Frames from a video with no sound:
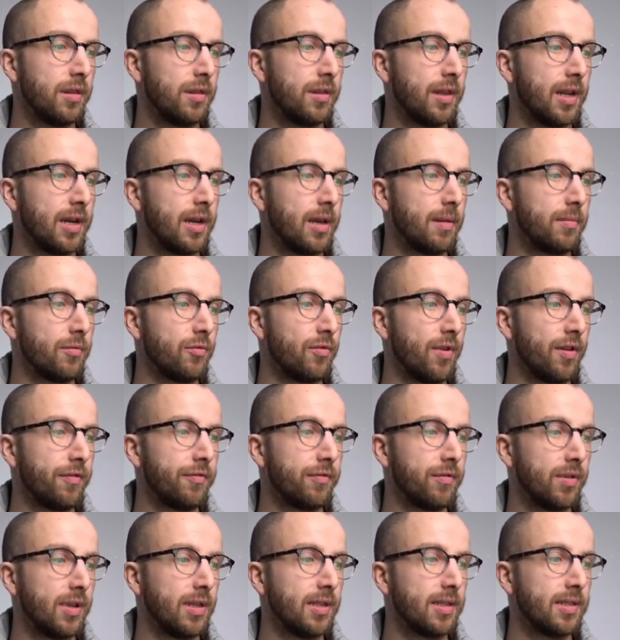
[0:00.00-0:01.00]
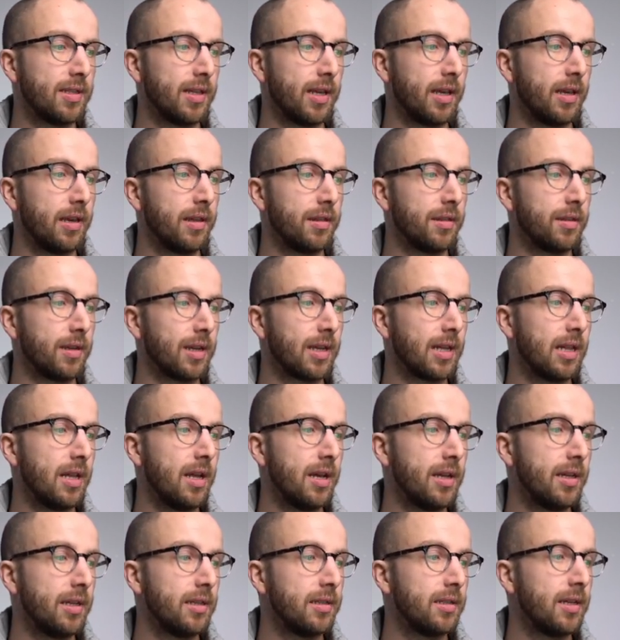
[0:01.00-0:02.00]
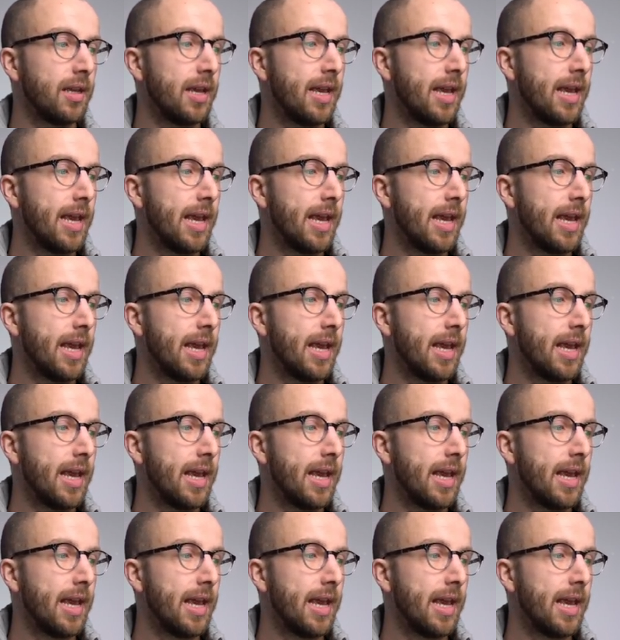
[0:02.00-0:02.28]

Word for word: Then I'm referencing the client